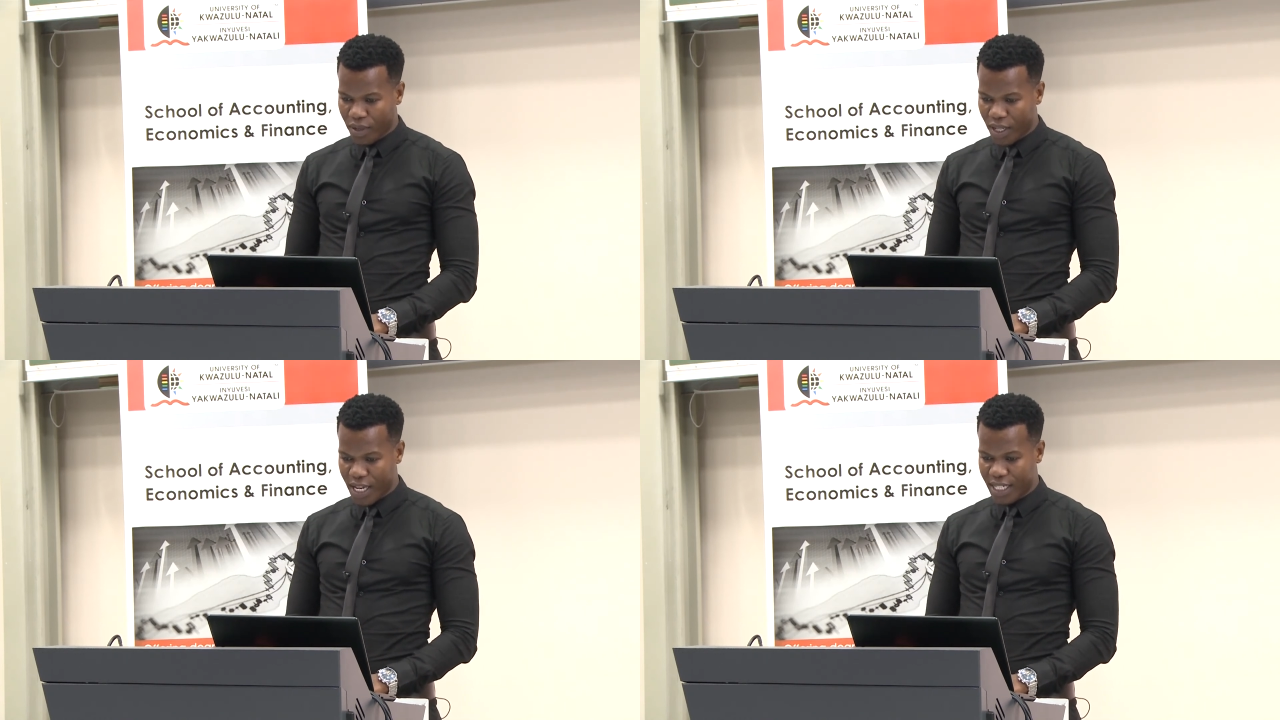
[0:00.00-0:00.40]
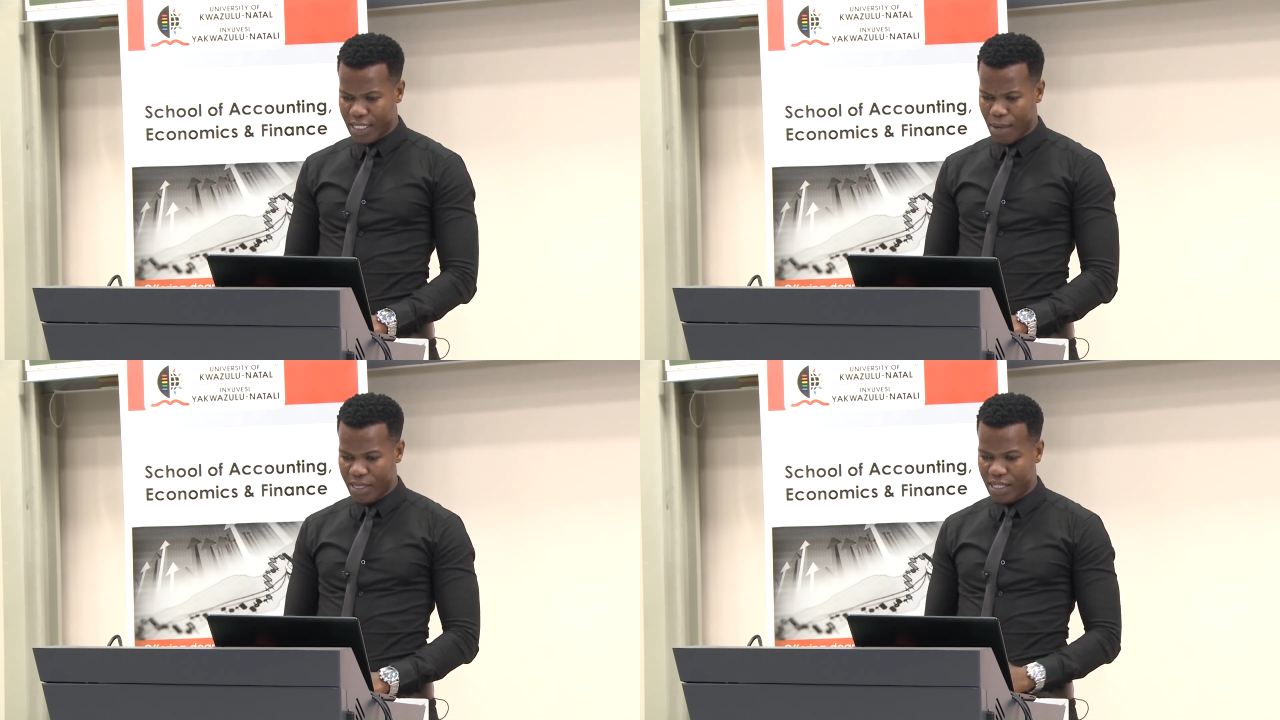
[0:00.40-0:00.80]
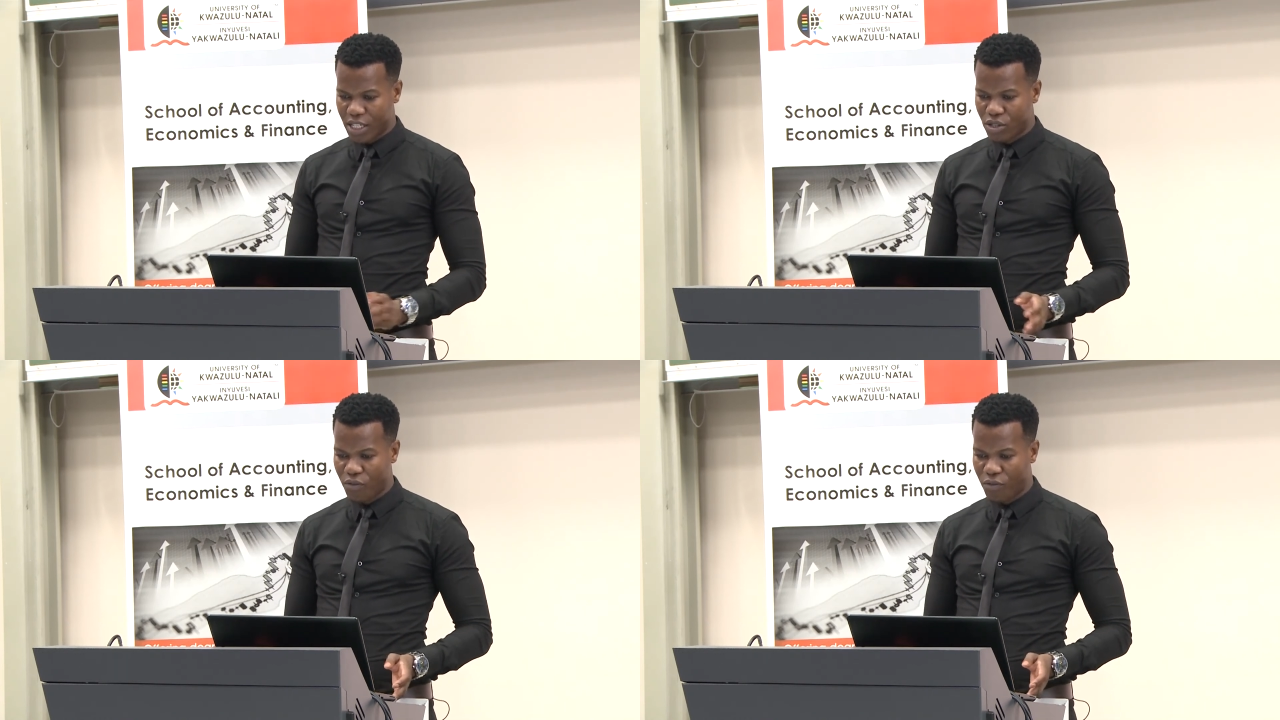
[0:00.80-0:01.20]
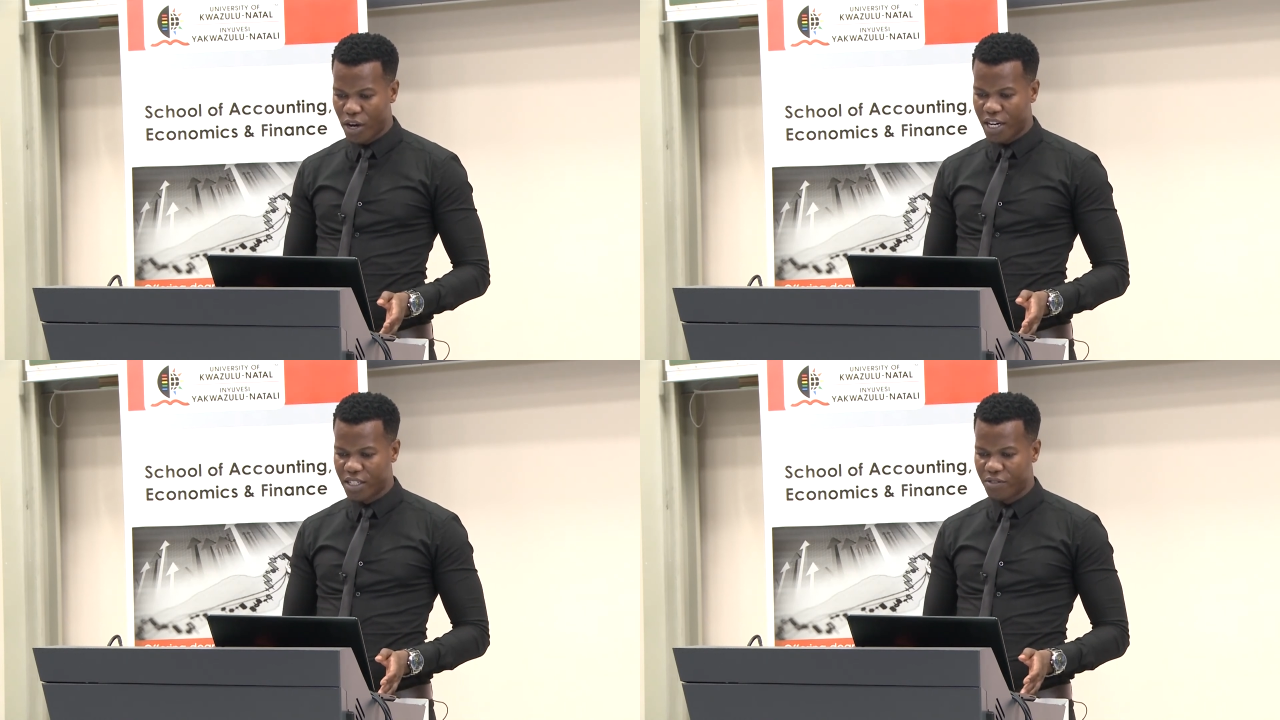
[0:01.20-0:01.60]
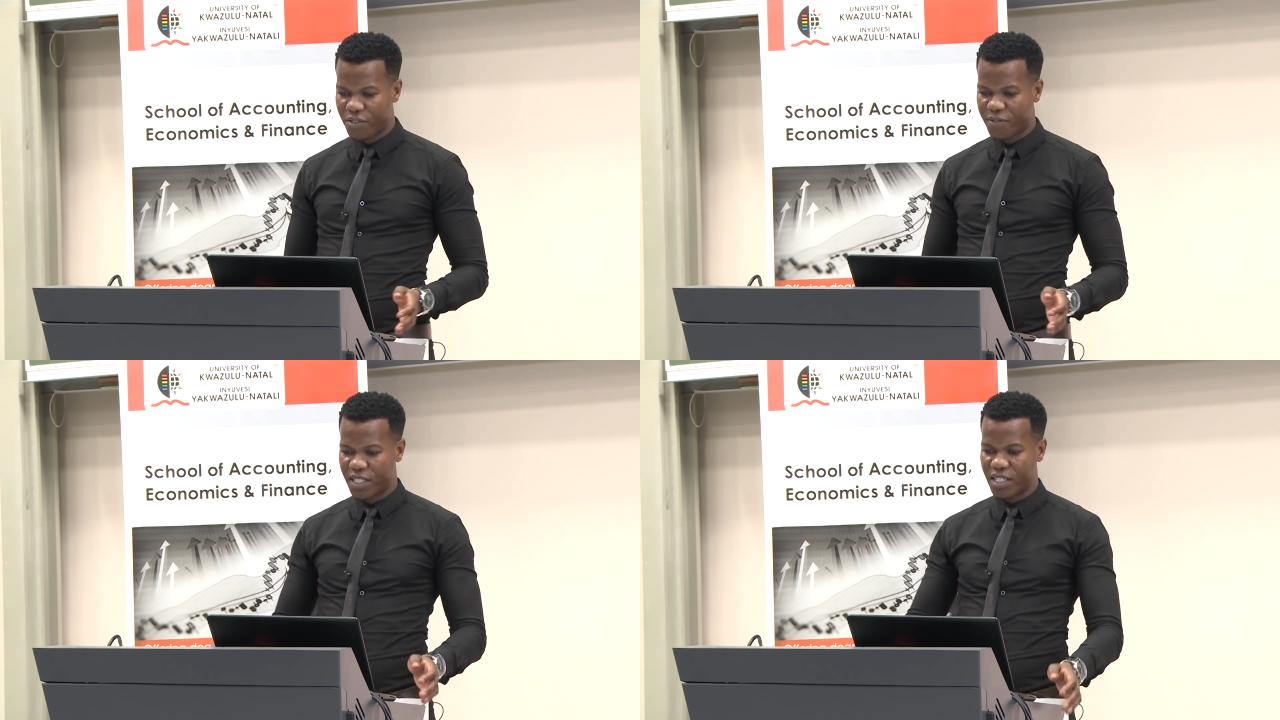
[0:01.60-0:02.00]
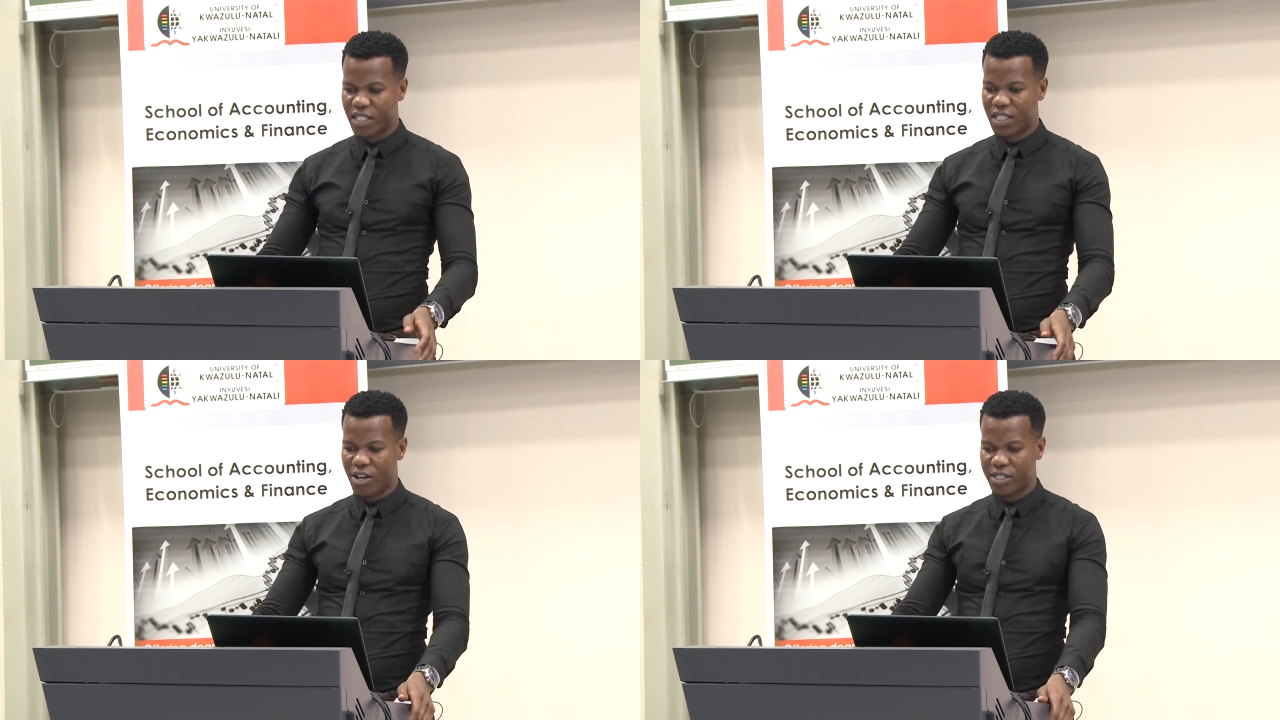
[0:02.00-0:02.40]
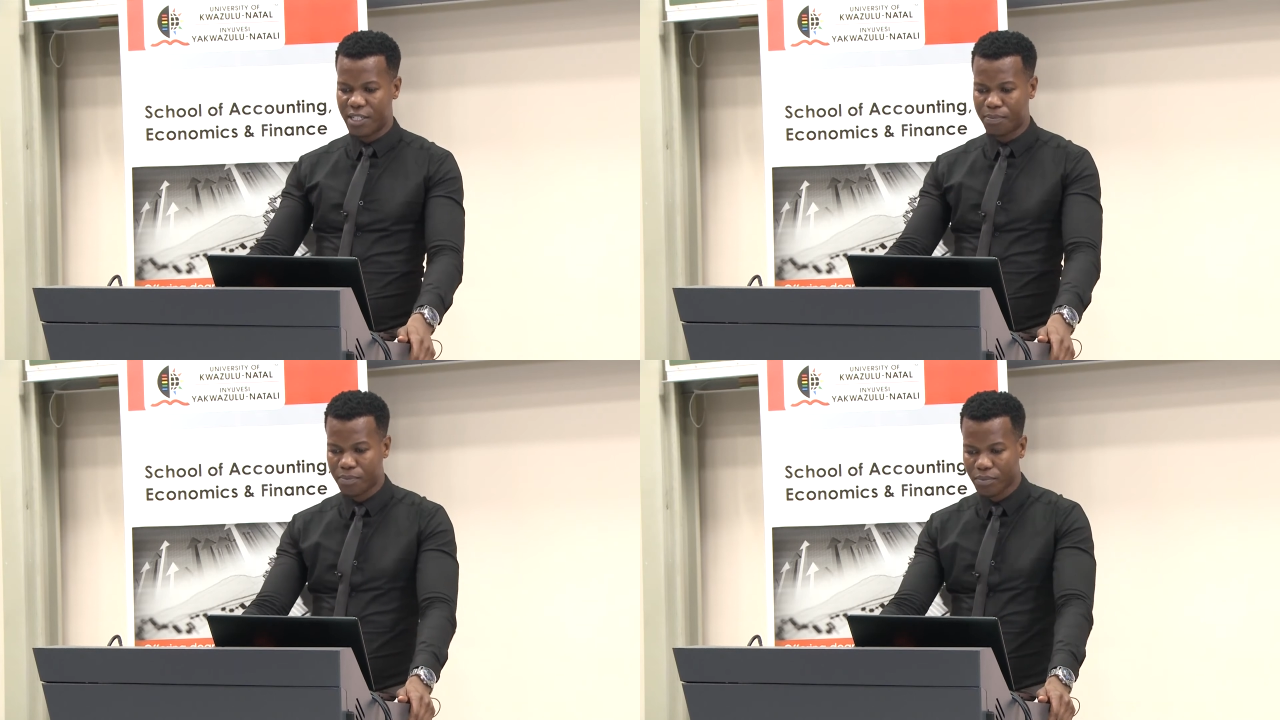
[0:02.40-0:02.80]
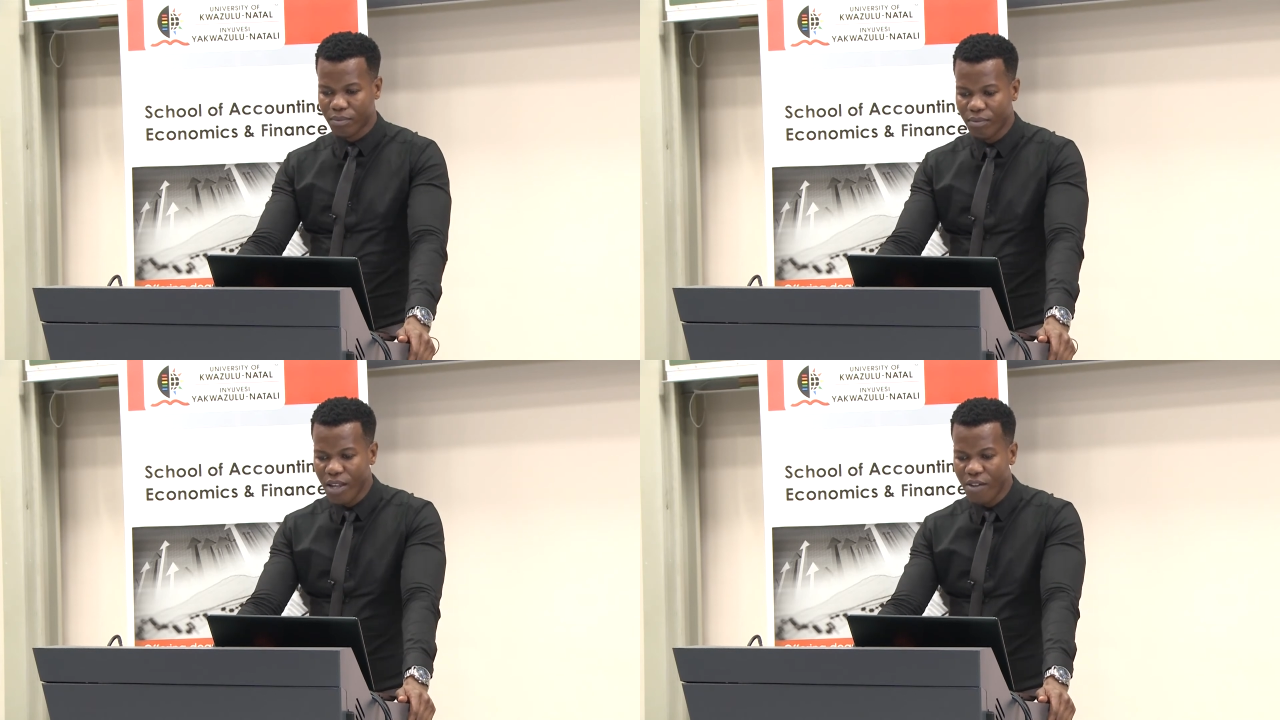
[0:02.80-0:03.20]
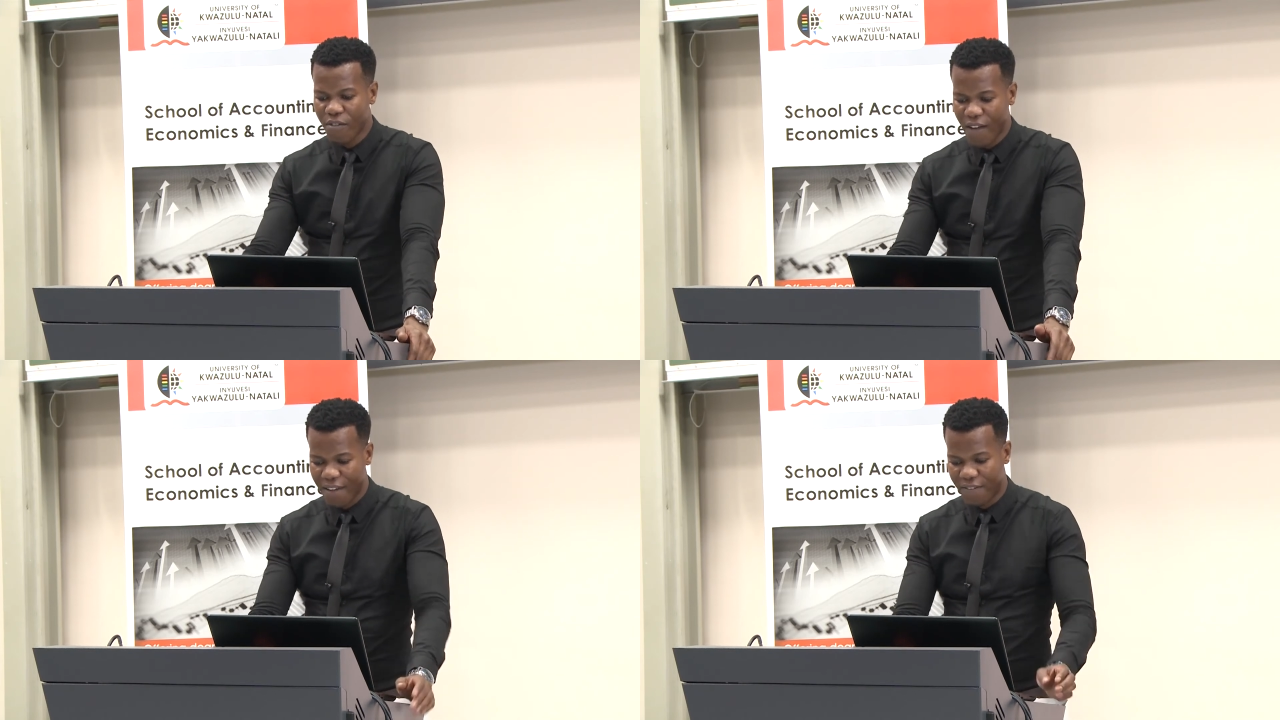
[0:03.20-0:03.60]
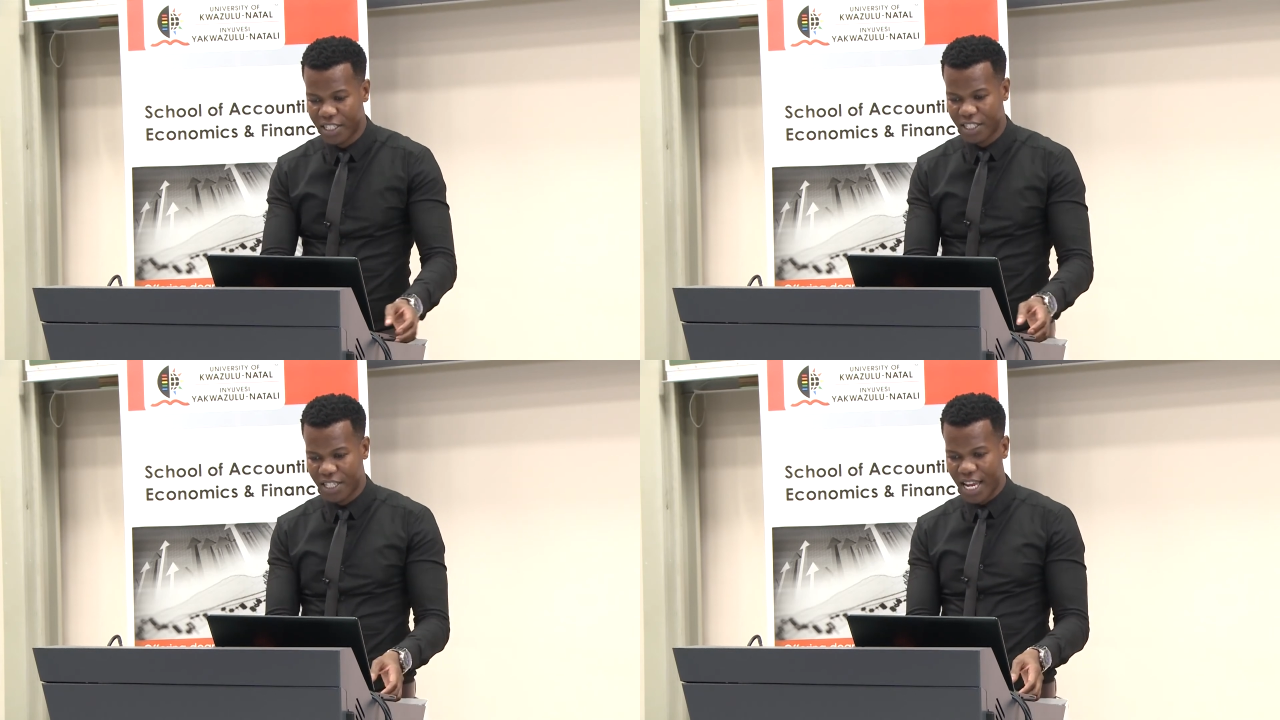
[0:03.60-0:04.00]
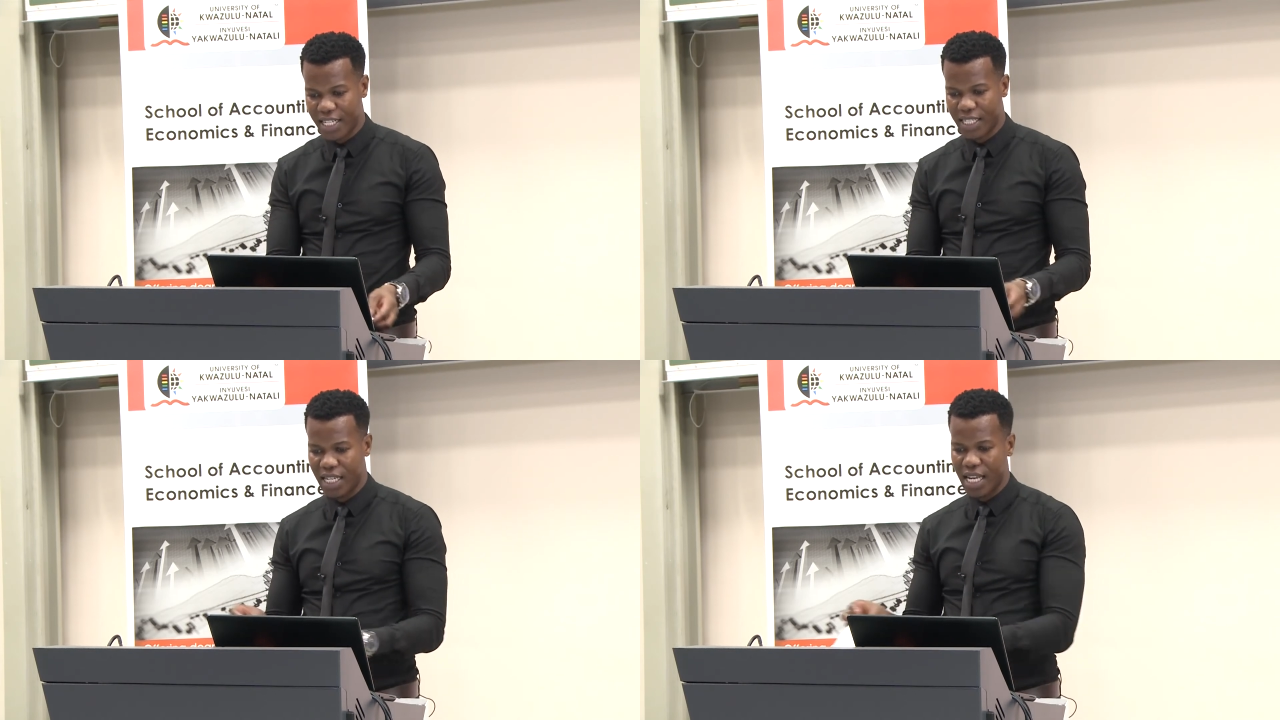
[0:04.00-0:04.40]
That is number 6 of 456,500 rand.